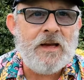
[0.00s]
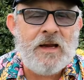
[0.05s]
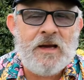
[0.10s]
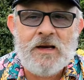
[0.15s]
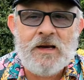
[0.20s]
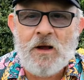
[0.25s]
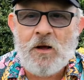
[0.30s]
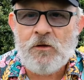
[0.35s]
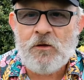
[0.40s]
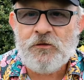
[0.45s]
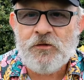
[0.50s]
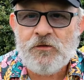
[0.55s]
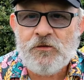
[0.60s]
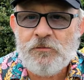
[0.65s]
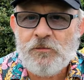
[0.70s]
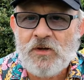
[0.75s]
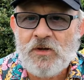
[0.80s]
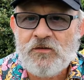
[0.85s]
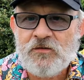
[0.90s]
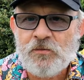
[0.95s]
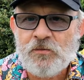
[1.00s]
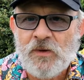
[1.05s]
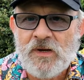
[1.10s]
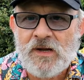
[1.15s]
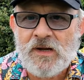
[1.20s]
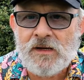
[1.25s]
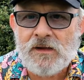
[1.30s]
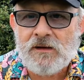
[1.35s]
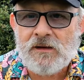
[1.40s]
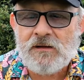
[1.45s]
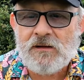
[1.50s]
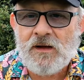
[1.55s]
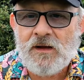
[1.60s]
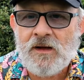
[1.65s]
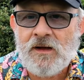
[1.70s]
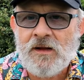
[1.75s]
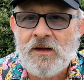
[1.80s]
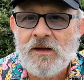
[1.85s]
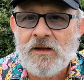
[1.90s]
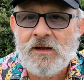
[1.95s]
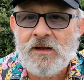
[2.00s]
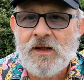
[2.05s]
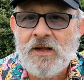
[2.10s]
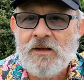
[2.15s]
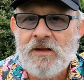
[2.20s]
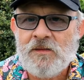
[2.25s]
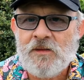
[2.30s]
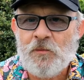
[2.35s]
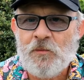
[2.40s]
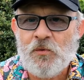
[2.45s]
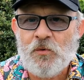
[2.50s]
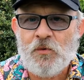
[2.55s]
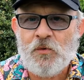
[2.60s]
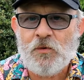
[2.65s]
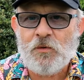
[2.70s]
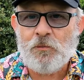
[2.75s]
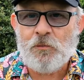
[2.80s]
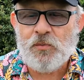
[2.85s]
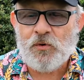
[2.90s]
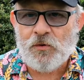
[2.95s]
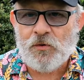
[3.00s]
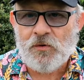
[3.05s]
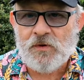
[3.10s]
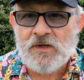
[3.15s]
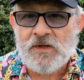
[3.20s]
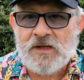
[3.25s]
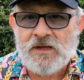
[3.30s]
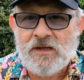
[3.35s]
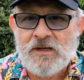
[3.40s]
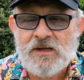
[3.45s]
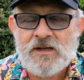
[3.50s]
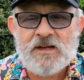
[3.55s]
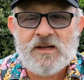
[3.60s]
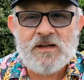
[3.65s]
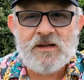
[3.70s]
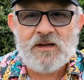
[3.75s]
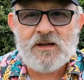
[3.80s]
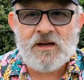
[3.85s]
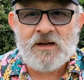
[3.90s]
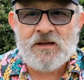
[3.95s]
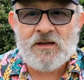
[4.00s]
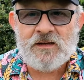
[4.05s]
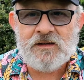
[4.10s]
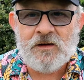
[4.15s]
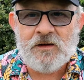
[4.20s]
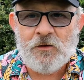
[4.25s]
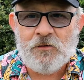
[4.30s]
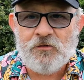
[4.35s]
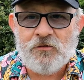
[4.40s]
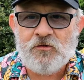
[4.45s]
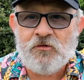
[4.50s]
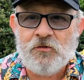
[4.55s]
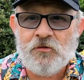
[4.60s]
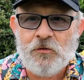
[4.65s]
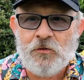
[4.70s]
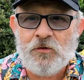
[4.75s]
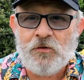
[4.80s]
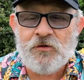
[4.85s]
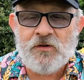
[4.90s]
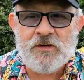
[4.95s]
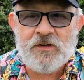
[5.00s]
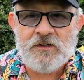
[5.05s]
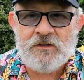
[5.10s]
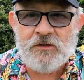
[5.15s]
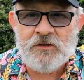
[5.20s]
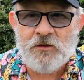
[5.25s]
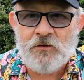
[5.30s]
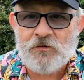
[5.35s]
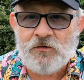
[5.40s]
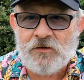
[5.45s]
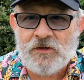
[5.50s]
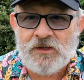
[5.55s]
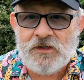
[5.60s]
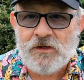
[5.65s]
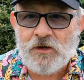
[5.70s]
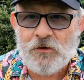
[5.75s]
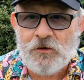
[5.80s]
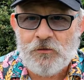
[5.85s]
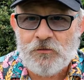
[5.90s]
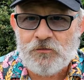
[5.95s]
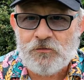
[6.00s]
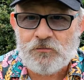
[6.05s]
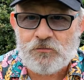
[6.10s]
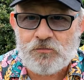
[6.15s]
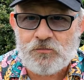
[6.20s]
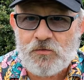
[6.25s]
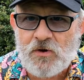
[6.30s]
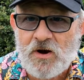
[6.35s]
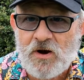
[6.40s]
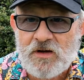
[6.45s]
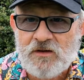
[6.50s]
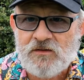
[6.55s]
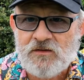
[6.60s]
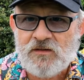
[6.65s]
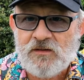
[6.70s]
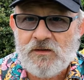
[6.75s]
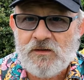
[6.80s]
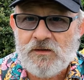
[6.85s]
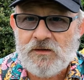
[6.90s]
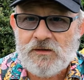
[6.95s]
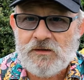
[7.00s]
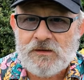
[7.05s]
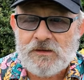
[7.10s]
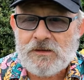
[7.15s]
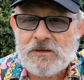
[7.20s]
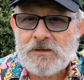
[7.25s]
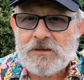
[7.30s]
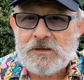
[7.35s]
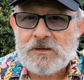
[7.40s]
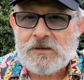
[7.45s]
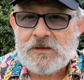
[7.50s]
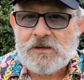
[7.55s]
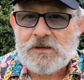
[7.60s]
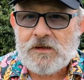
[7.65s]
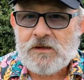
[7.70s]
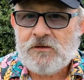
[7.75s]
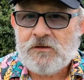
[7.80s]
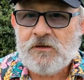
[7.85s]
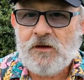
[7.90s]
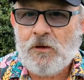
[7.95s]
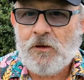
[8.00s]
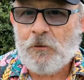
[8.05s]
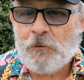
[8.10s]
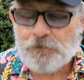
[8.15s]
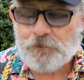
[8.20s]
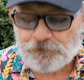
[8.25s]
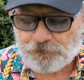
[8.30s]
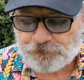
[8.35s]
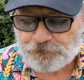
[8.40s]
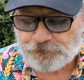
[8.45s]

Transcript: it alters my swing. I hit the ball poorly, and it goes short, and it usually goes right. So,